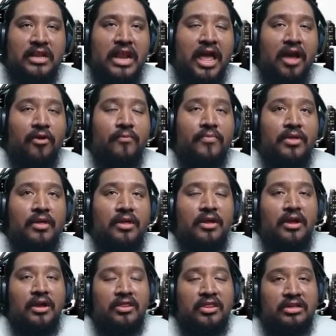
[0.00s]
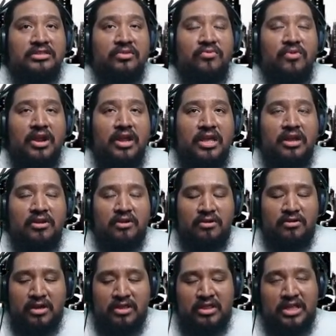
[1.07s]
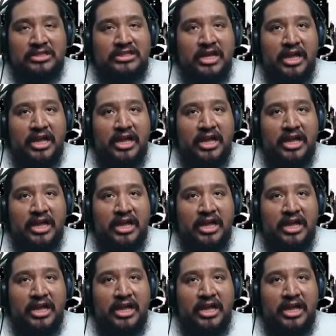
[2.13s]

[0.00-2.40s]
Now, this one right here, in this